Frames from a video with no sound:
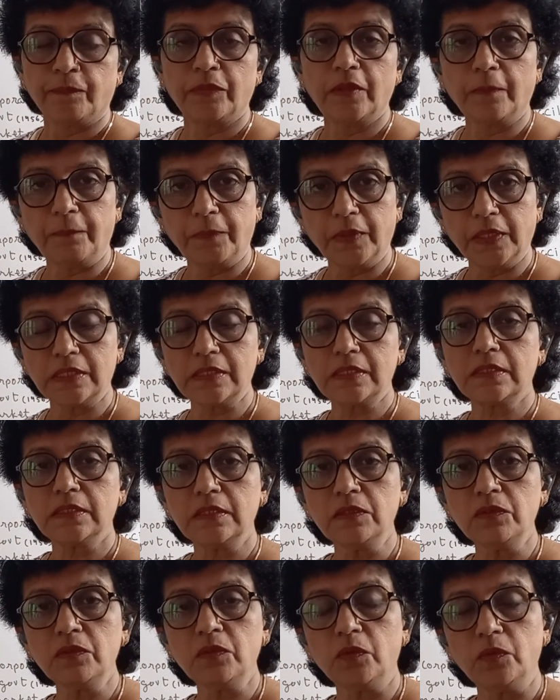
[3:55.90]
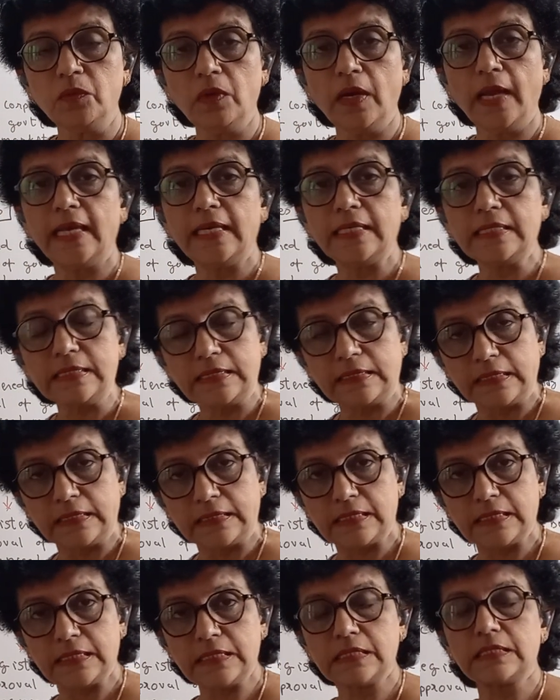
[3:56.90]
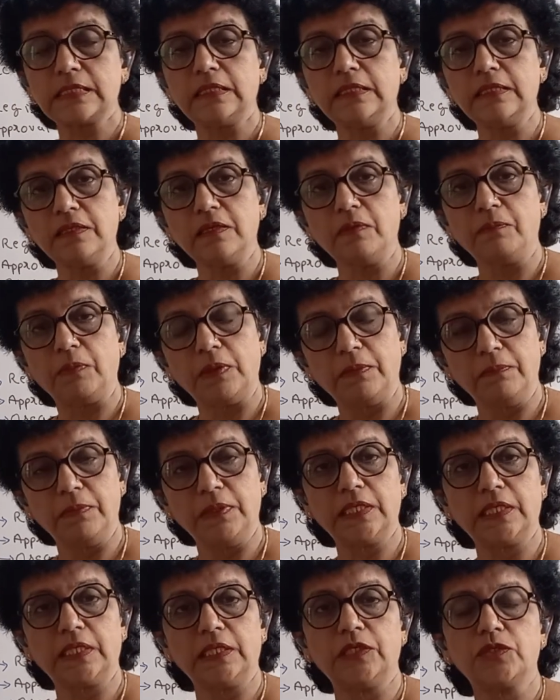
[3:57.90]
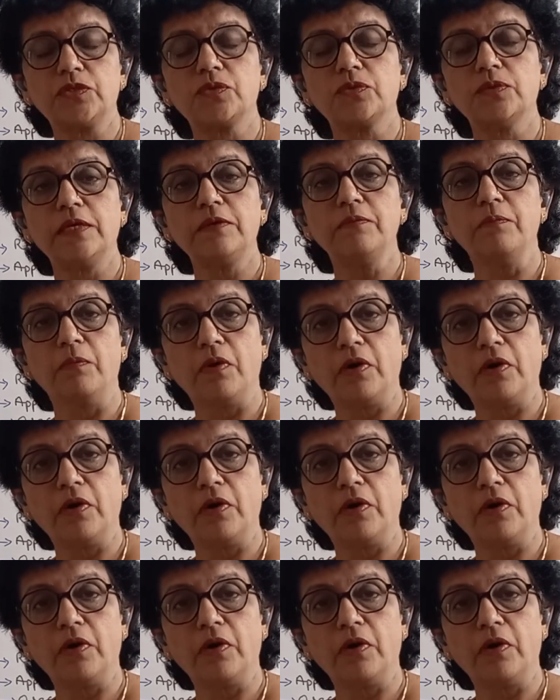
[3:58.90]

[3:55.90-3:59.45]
the person who has registered the public issue and